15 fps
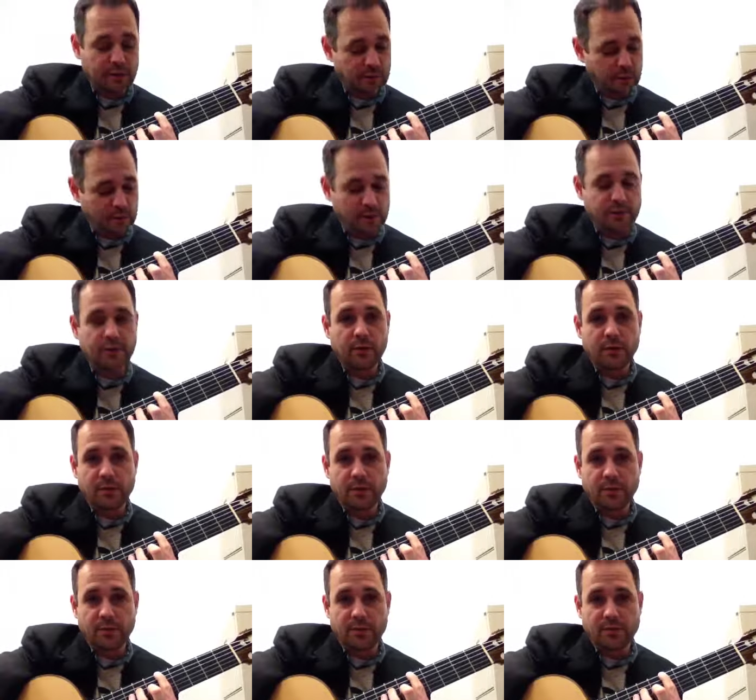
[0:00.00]
to be right there
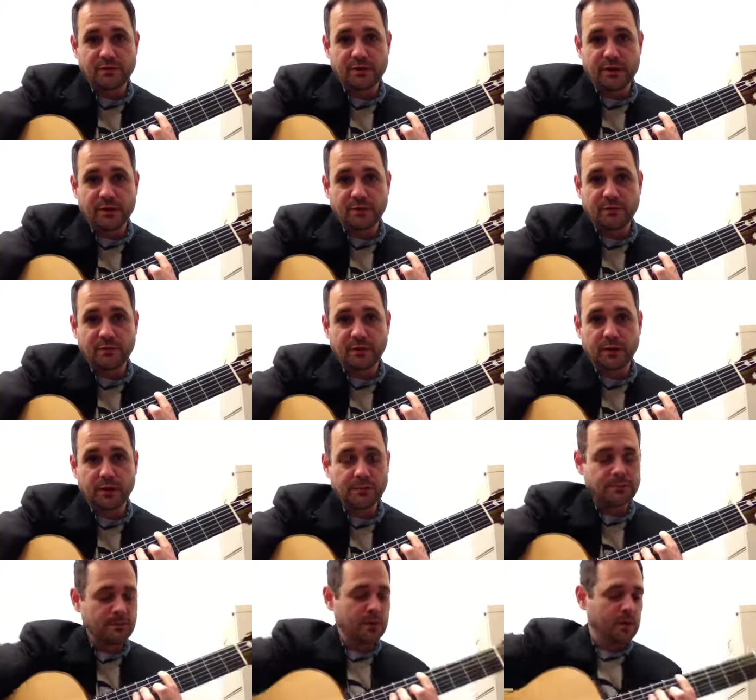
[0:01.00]
underneath my second finger.
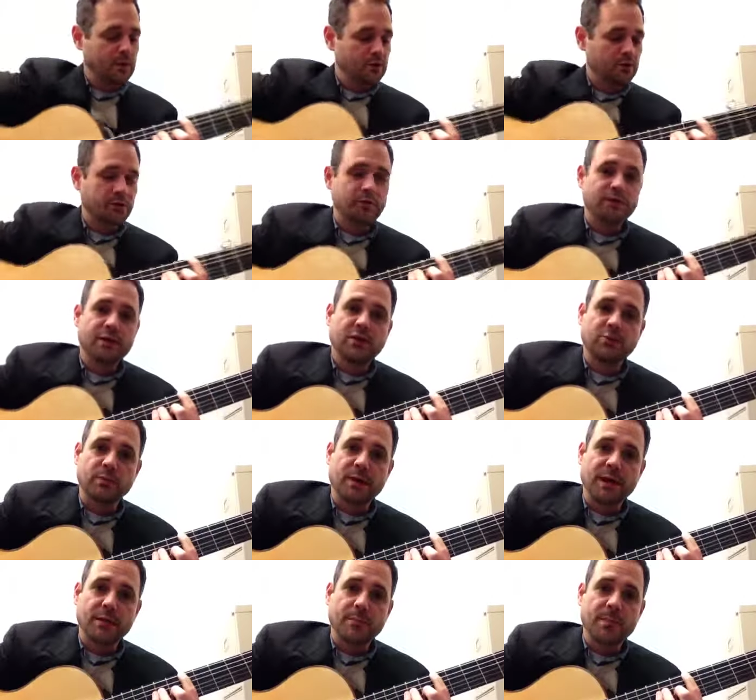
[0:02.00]
So this gives
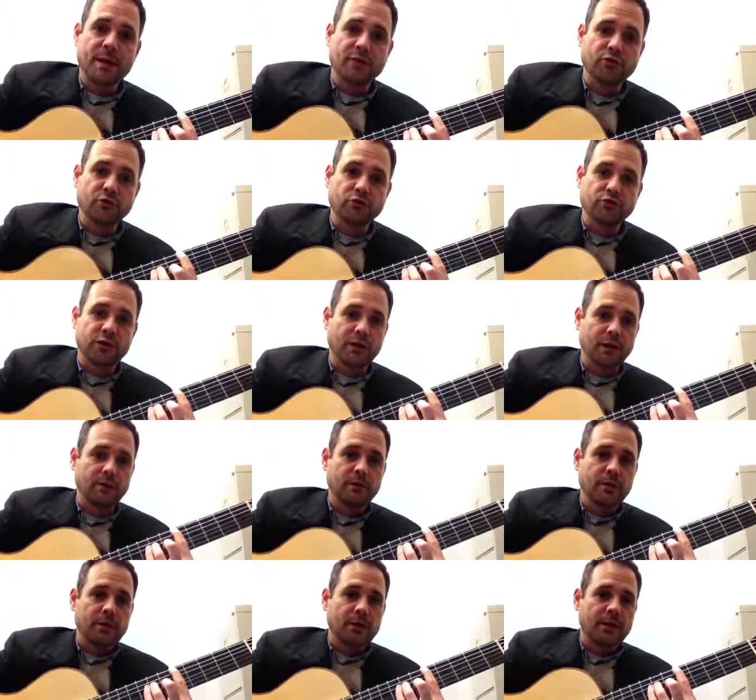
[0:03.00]
me a major shell.
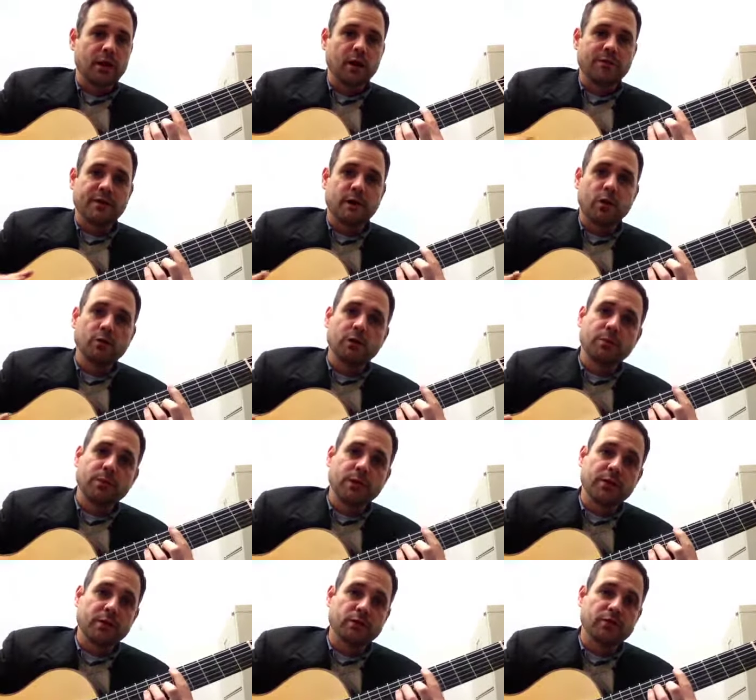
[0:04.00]
Now if I only
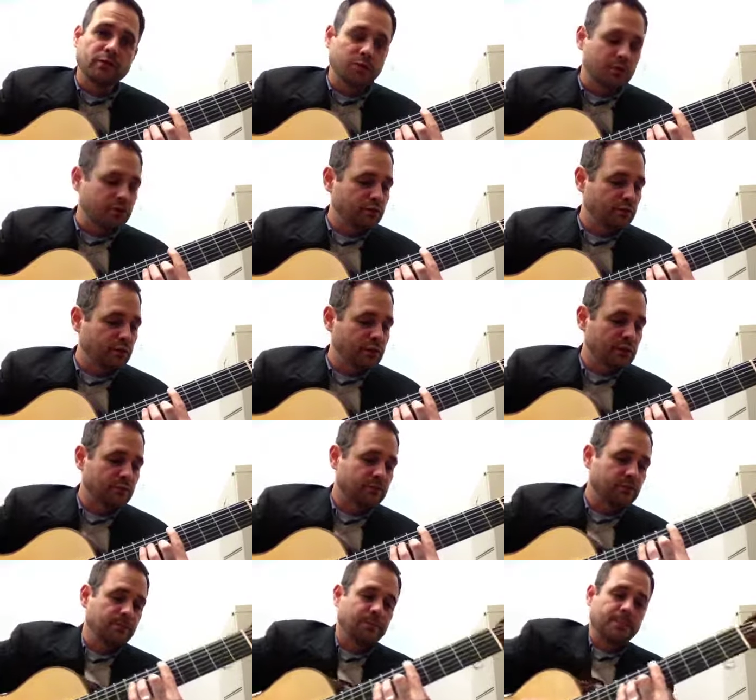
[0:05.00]
play those 3
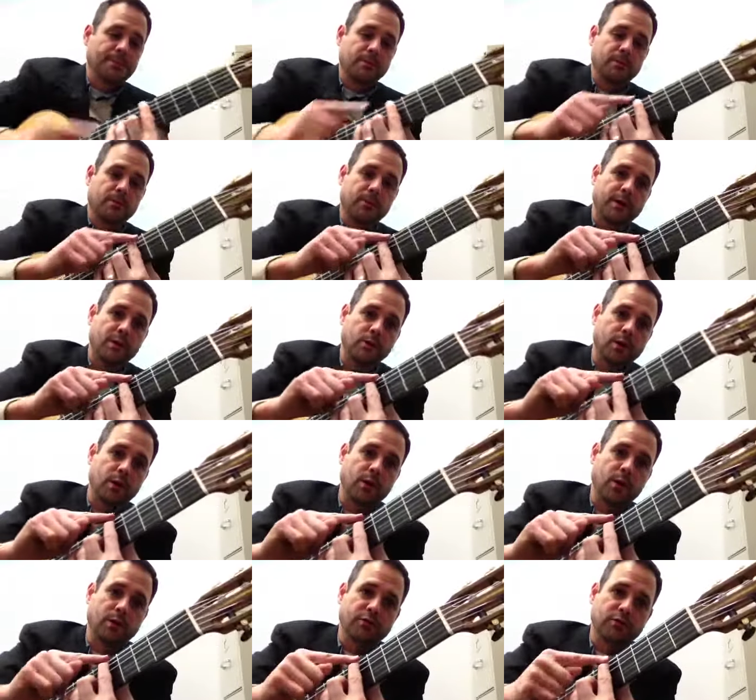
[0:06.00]
strings, by the way,
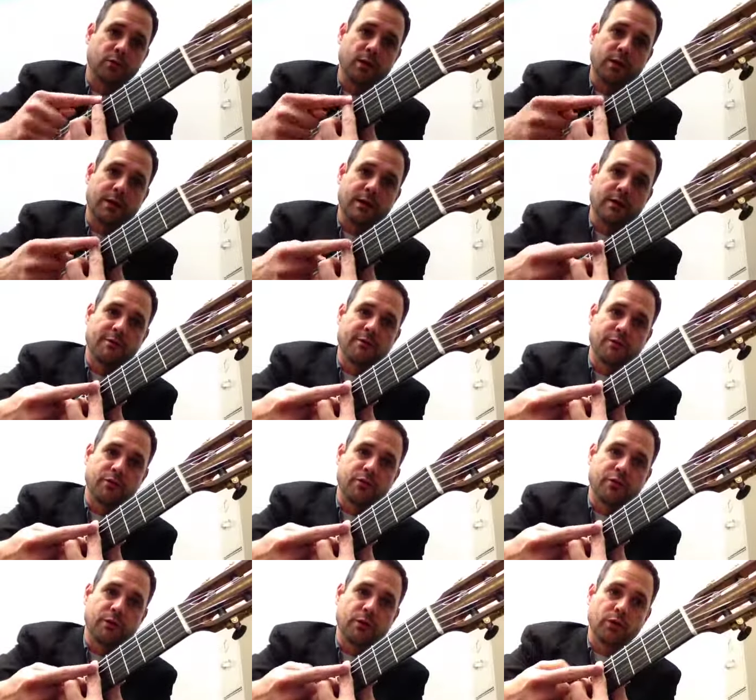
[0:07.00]
we also want to lay our
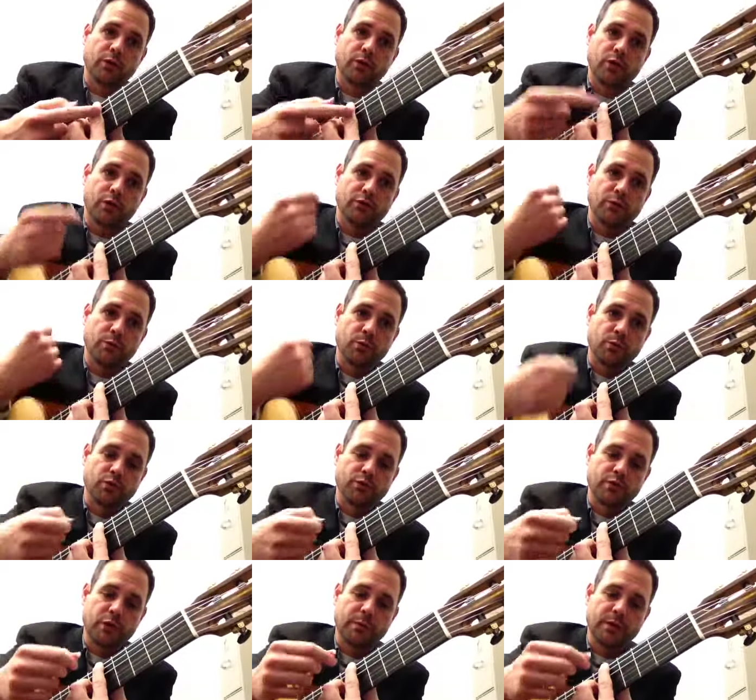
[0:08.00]
first finger across when we're
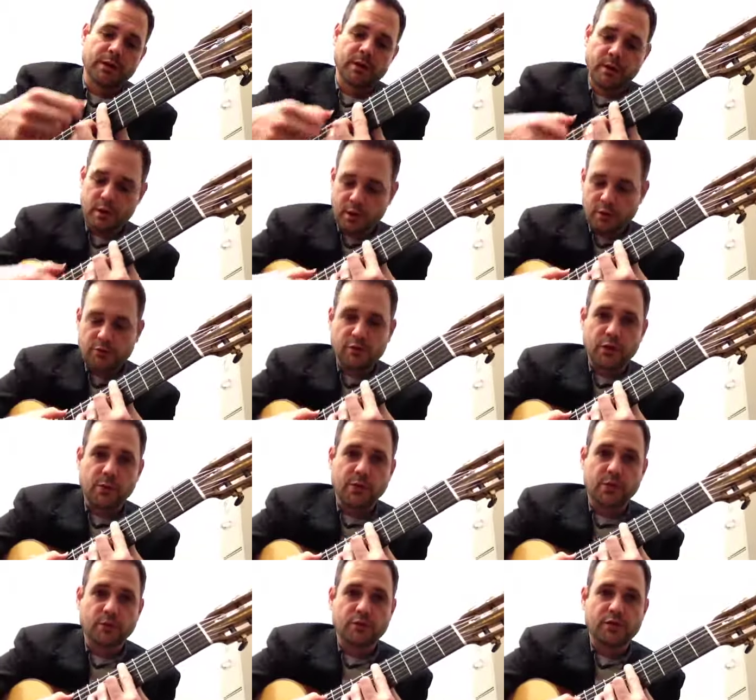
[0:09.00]
strumming so that
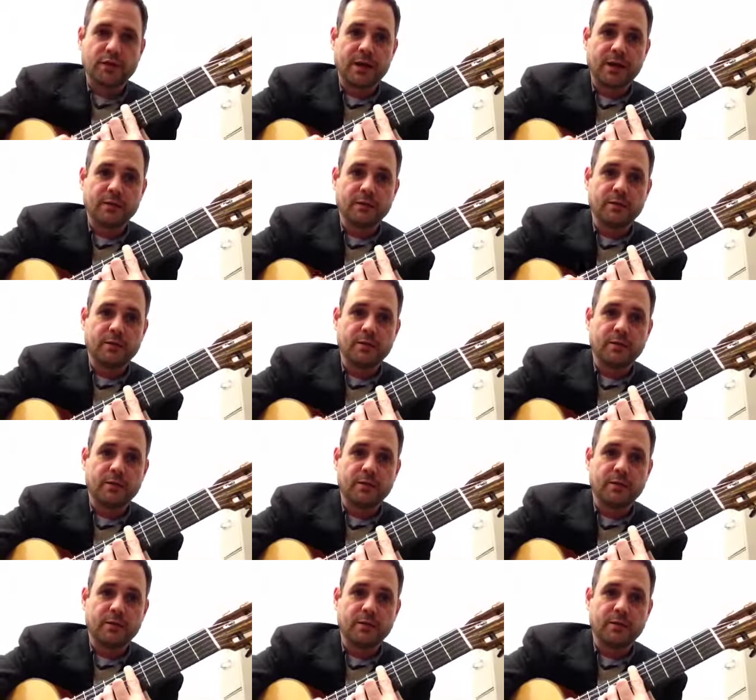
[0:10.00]
we don't sound